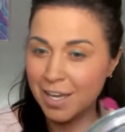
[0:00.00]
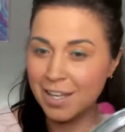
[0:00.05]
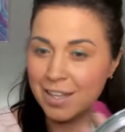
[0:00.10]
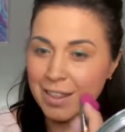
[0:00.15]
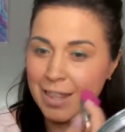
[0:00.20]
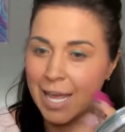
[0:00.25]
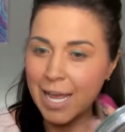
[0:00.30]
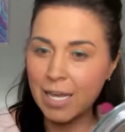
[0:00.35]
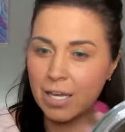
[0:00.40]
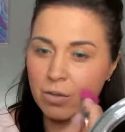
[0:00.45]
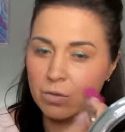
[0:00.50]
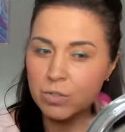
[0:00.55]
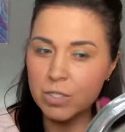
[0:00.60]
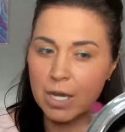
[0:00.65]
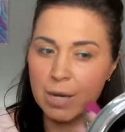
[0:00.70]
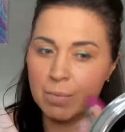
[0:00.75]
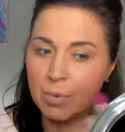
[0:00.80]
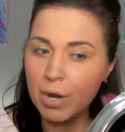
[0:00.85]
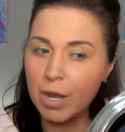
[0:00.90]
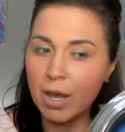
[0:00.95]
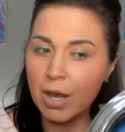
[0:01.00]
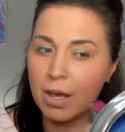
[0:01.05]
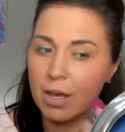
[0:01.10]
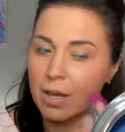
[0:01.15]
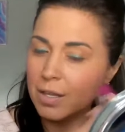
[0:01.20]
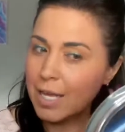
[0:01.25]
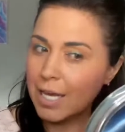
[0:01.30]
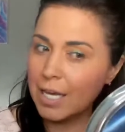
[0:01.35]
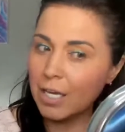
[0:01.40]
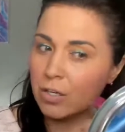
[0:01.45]
Thank you, Deborah.
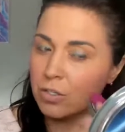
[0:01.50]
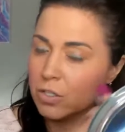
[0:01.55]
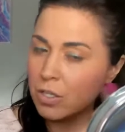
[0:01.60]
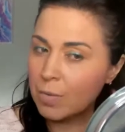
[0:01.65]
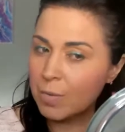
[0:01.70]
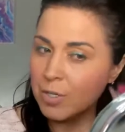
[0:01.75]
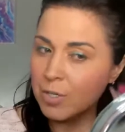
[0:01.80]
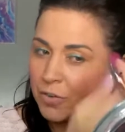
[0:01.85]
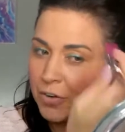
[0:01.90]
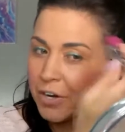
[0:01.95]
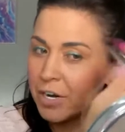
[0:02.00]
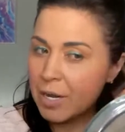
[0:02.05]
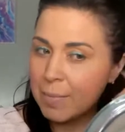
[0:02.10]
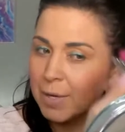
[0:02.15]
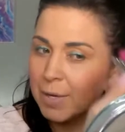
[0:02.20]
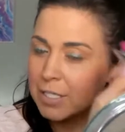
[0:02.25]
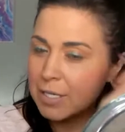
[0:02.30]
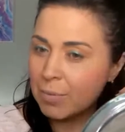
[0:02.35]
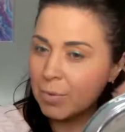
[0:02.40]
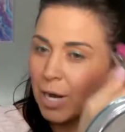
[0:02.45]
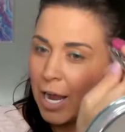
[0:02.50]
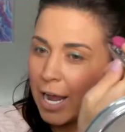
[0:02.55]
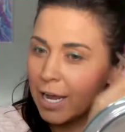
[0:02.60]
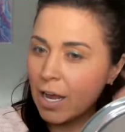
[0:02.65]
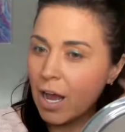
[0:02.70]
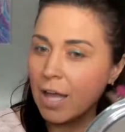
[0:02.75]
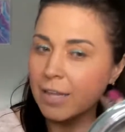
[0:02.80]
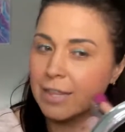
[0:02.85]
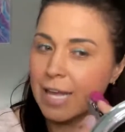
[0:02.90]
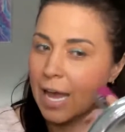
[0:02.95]
Thank you so much for your email, Deborah. I
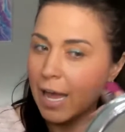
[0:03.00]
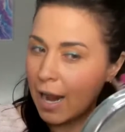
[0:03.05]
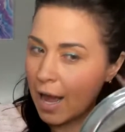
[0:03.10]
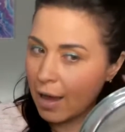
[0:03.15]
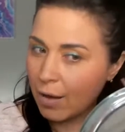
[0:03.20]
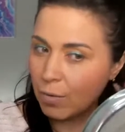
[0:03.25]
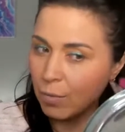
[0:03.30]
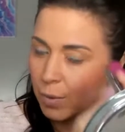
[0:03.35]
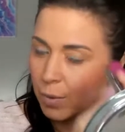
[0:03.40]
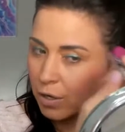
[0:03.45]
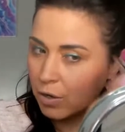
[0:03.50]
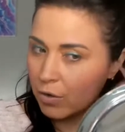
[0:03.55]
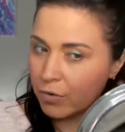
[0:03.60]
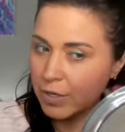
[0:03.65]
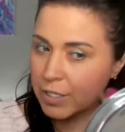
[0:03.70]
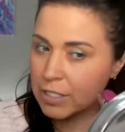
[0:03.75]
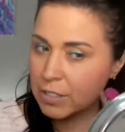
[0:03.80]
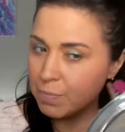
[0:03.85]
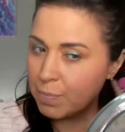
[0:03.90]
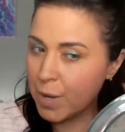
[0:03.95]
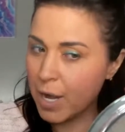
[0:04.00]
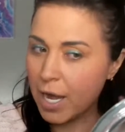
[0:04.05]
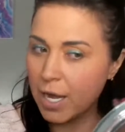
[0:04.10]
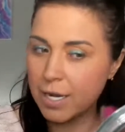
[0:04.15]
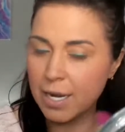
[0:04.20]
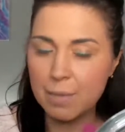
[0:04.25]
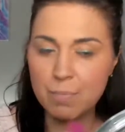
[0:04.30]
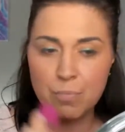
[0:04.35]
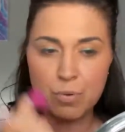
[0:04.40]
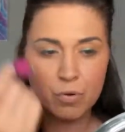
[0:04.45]
got that. I will respond,
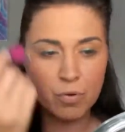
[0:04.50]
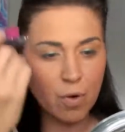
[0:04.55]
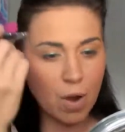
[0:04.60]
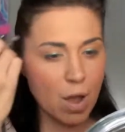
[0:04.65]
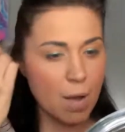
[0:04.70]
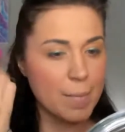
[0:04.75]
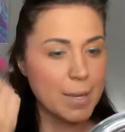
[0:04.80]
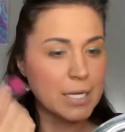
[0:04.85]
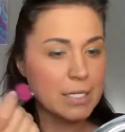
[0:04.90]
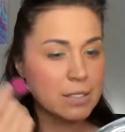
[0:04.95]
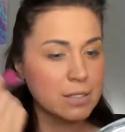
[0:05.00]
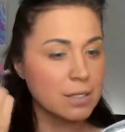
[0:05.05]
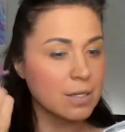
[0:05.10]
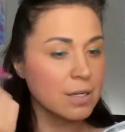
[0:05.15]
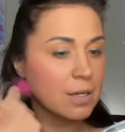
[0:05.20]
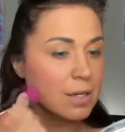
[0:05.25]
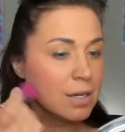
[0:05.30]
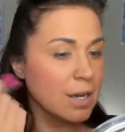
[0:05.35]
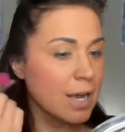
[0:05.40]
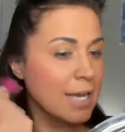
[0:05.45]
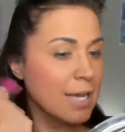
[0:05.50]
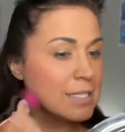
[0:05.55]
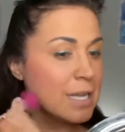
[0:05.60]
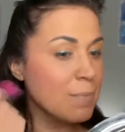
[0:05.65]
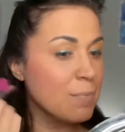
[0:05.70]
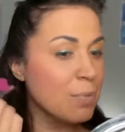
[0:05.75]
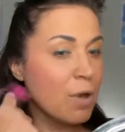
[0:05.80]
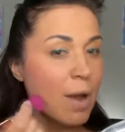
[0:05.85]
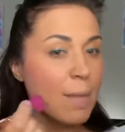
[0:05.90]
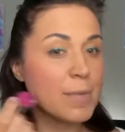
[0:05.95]
I promise. Like I
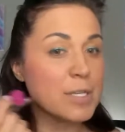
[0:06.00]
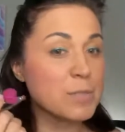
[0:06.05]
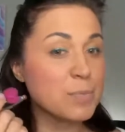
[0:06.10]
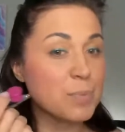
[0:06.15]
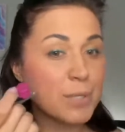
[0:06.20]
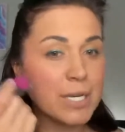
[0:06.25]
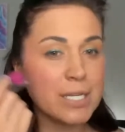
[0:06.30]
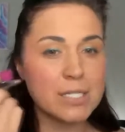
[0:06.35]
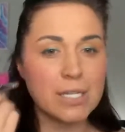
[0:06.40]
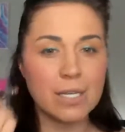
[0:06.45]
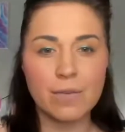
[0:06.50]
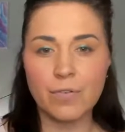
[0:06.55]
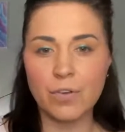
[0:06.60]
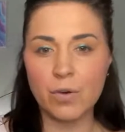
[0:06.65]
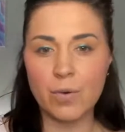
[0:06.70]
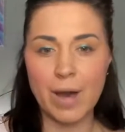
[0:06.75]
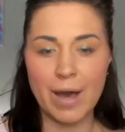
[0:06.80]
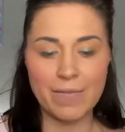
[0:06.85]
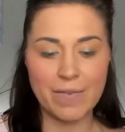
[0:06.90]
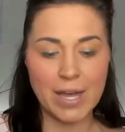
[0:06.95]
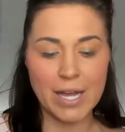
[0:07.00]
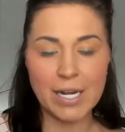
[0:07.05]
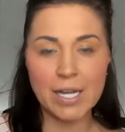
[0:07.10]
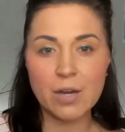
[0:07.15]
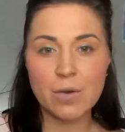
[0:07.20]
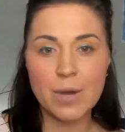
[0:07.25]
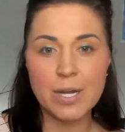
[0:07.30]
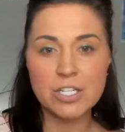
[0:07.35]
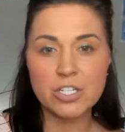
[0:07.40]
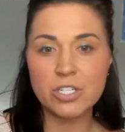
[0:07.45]
said, promise, please, if you have any
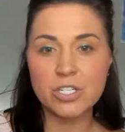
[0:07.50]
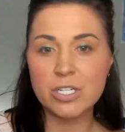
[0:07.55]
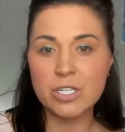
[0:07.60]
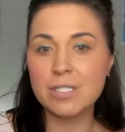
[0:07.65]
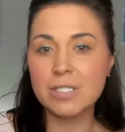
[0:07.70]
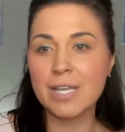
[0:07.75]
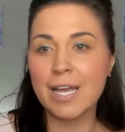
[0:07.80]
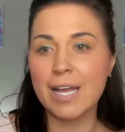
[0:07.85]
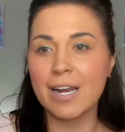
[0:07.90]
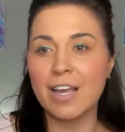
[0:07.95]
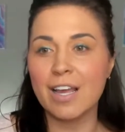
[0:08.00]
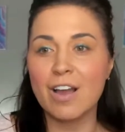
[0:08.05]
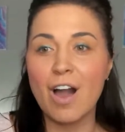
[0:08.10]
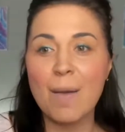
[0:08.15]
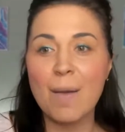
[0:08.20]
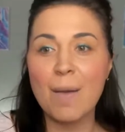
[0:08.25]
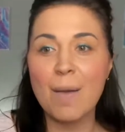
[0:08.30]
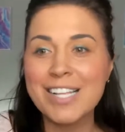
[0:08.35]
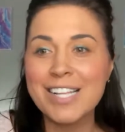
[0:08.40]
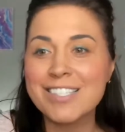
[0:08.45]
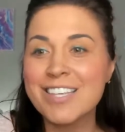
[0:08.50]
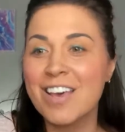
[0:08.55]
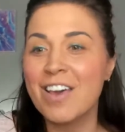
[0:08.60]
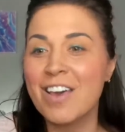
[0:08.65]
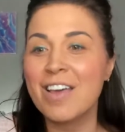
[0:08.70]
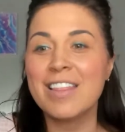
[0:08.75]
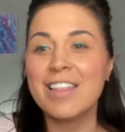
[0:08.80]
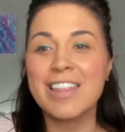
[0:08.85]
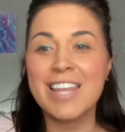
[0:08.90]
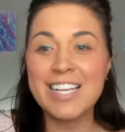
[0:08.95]
questions, any comments,
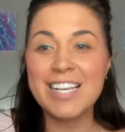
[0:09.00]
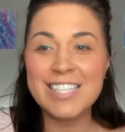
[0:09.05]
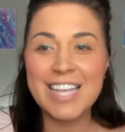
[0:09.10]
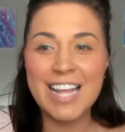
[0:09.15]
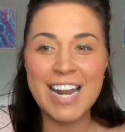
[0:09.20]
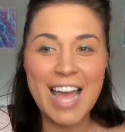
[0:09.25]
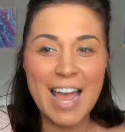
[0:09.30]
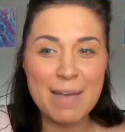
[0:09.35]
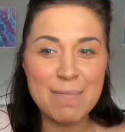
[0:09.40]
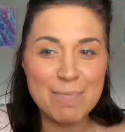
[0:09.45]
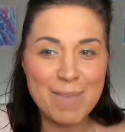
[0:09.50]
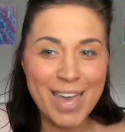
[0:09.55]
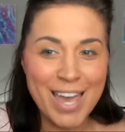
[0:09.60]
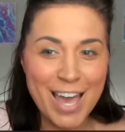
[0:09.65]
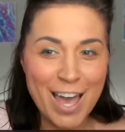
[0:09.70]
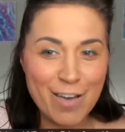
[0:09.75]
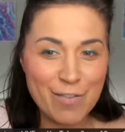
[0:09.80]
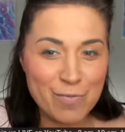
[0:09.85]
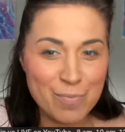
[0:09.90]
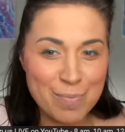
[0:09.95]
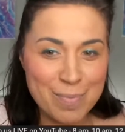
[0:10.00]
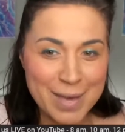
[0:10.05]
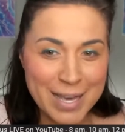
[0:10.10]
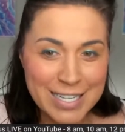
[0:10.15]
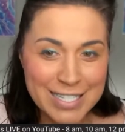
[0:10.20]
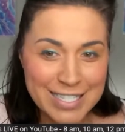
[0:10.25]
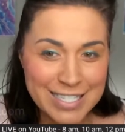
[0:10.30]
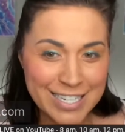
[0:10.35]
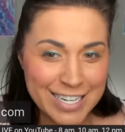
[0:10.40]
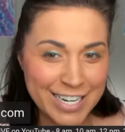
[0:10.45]
things that I may have
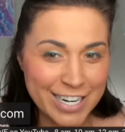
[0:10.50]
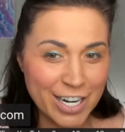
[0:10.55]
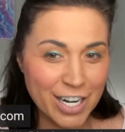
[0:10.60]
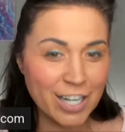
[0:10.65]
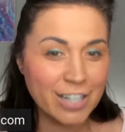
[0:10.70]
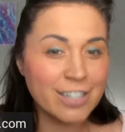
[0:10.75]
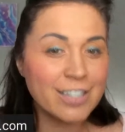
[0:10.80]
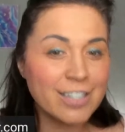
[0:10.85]
missed here